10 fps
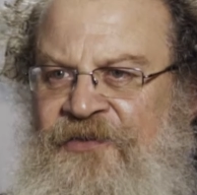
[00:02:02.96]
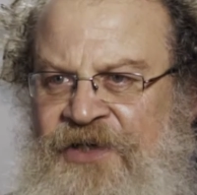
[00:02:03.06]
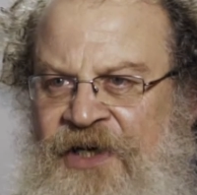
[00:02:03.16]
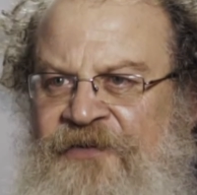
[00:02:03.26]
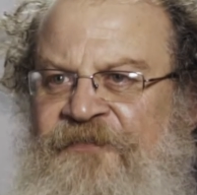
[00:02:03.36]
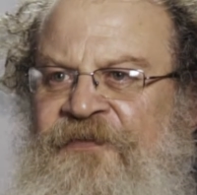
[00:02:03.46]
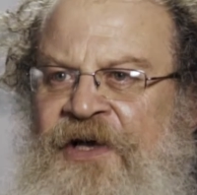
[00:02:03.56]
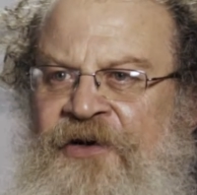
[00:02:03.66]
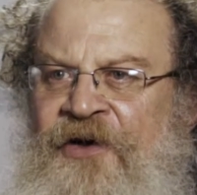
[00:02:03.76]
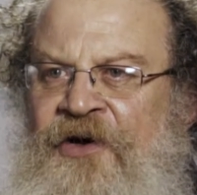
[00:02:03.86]
trying to
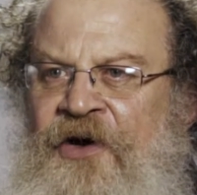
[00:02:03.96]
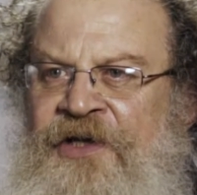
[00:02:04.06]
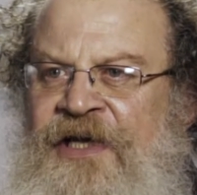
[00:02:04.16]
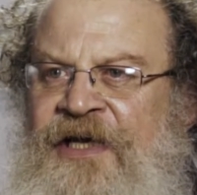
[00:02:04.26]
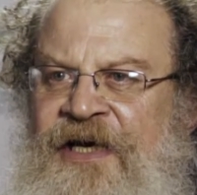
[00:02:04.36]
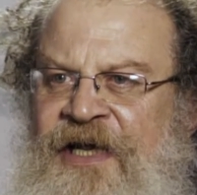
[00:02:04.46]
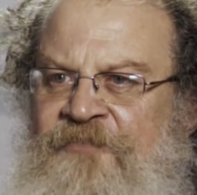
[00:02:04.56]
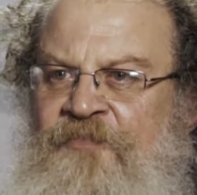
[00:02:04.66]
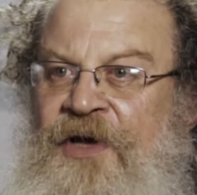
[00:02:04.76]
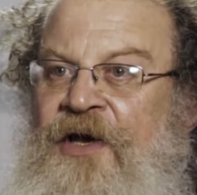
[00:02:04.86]
find out how they can
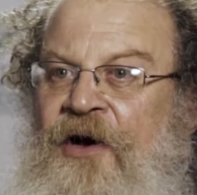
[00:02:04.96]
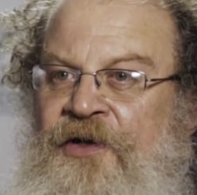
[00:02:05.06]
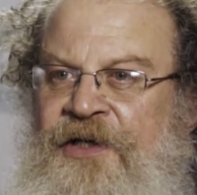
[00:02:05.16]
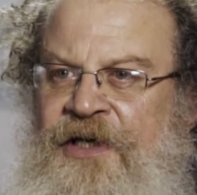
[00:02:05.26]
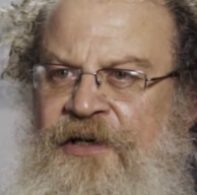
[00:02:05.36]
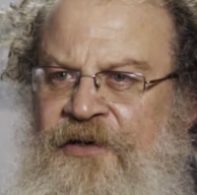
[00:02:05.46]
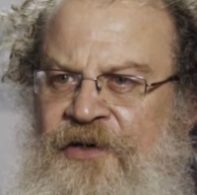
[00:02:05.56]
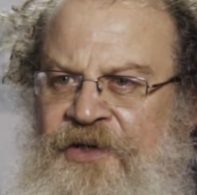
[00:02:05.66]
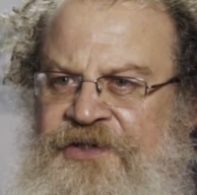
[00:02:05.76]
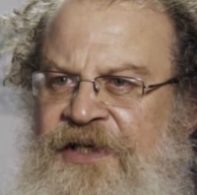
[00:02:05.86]
get PEC, how they can
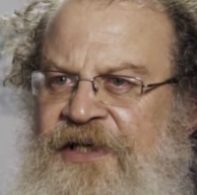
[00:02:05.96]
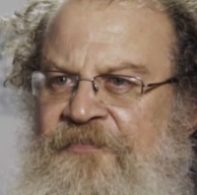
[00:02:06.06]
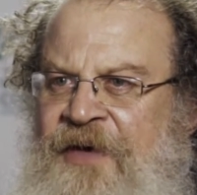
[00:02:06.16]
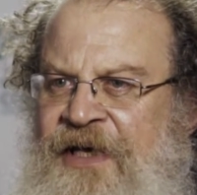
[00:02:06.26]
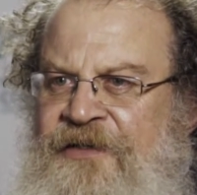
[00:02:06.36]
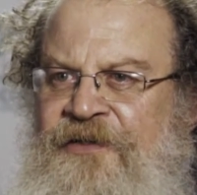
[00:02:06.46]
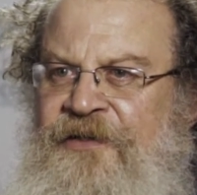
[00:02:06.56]
negotiate MAT.